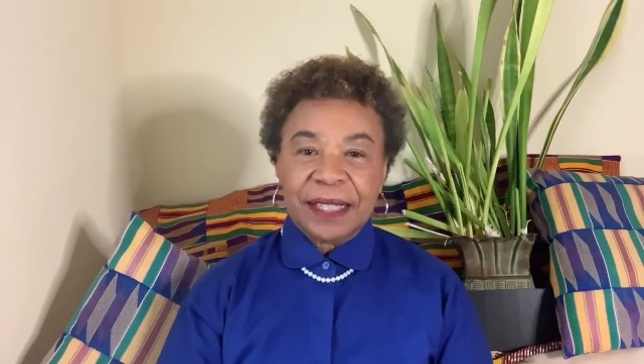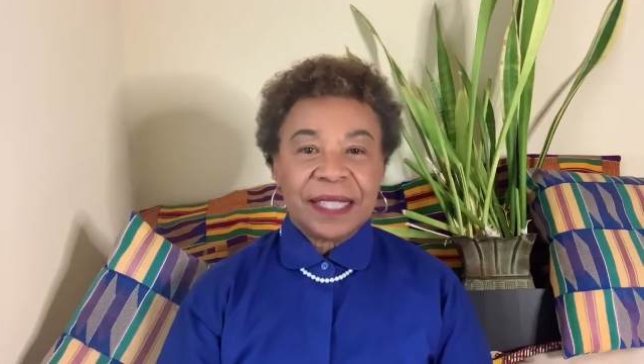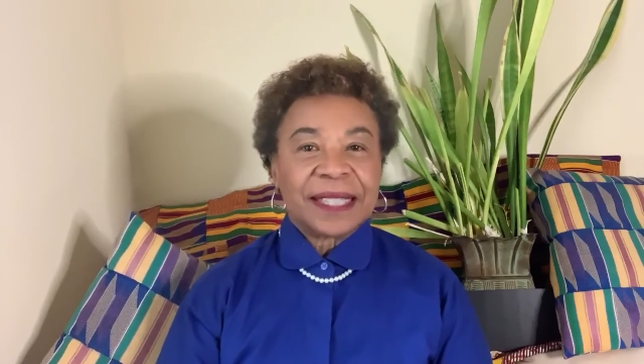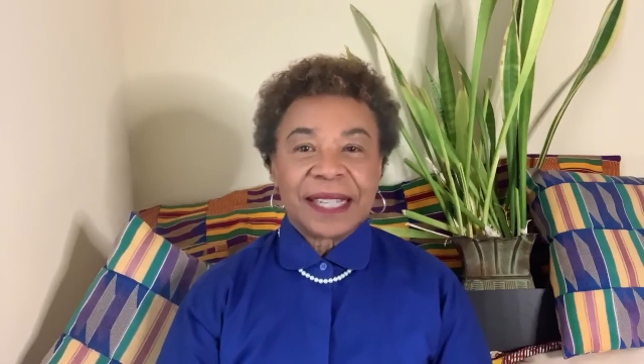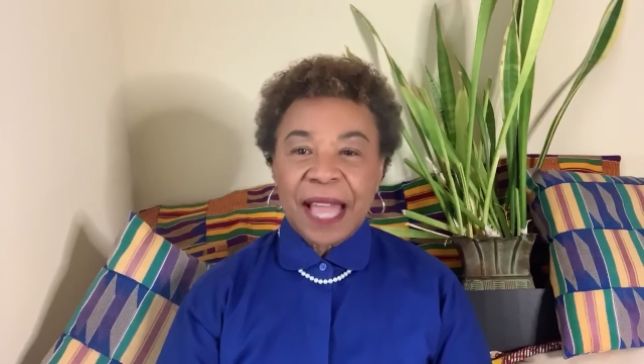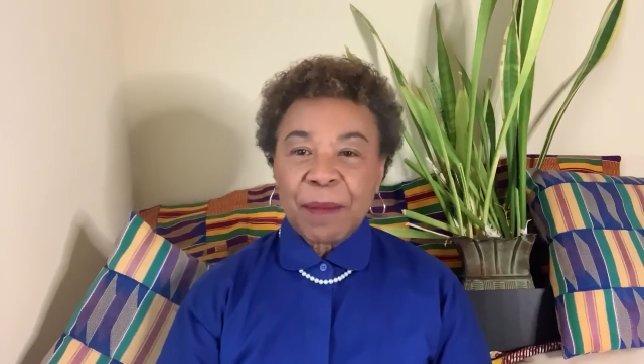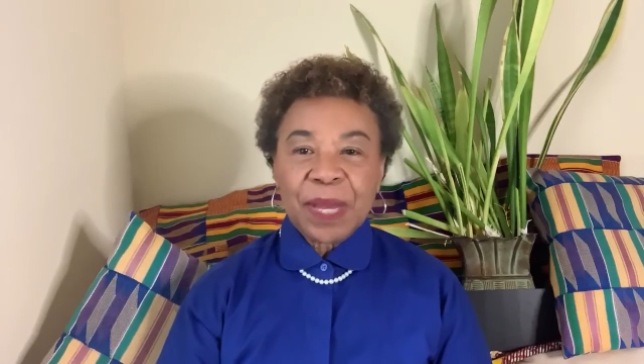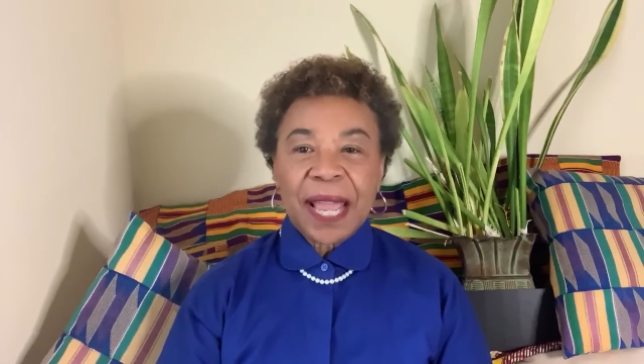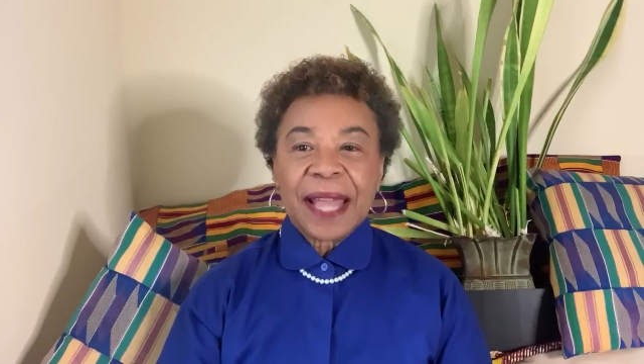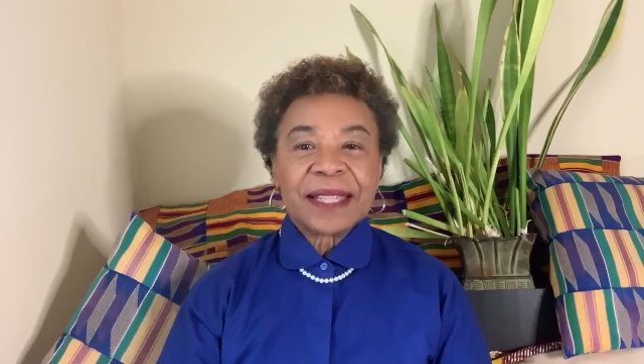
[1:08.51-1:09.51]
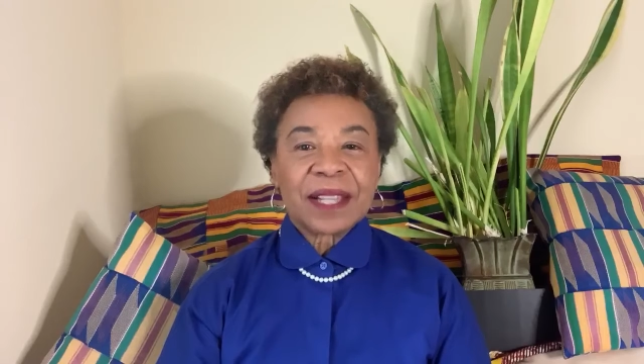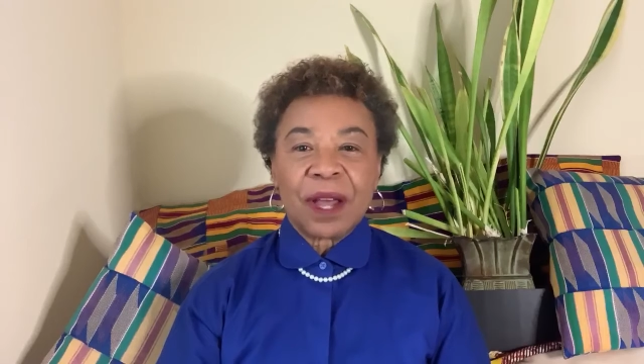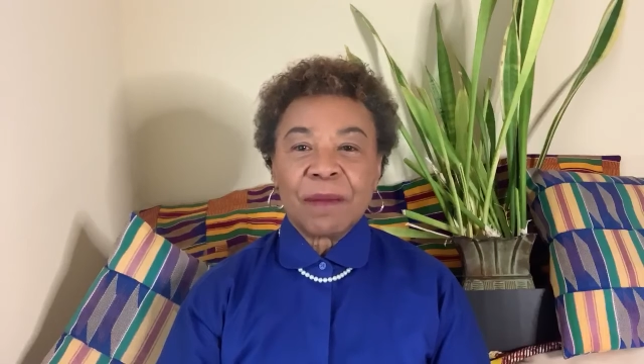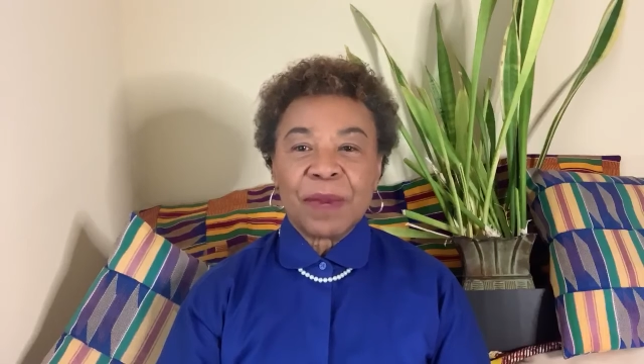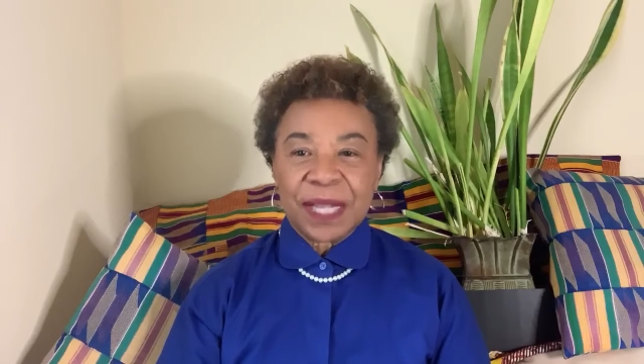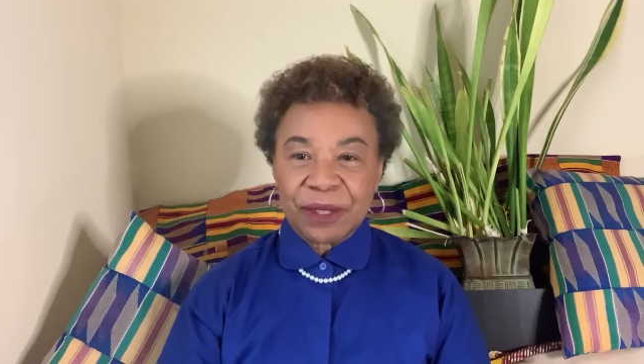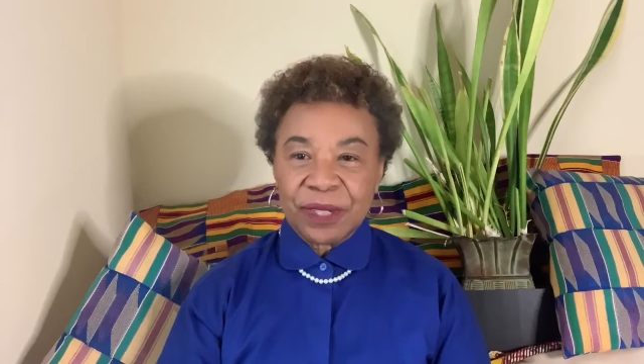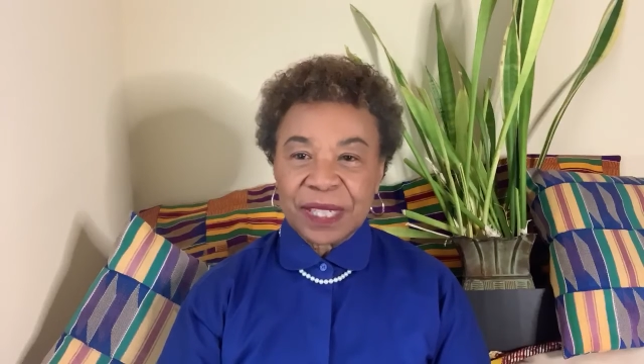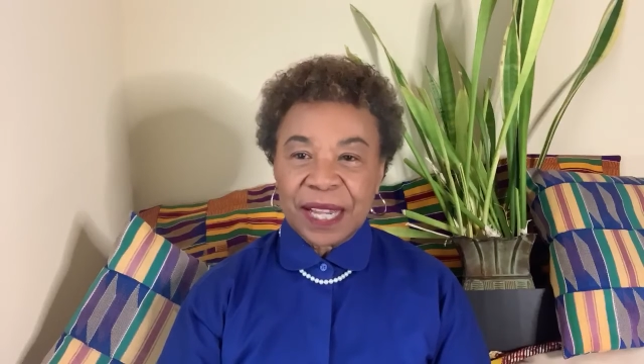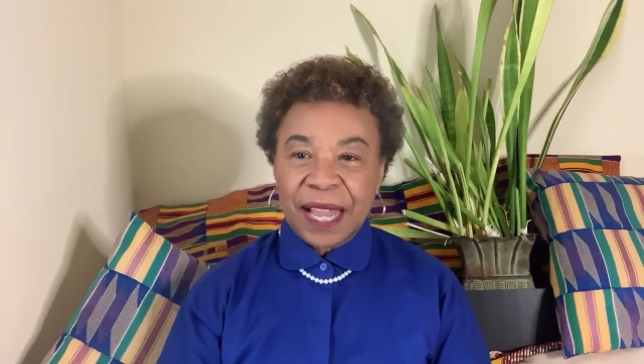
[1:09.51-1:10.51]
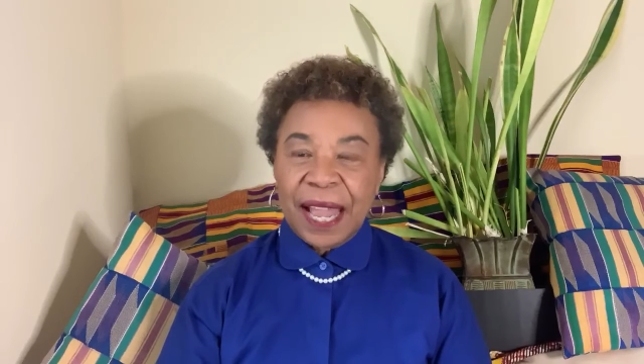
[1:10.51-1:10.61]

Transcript: that climate has on mothers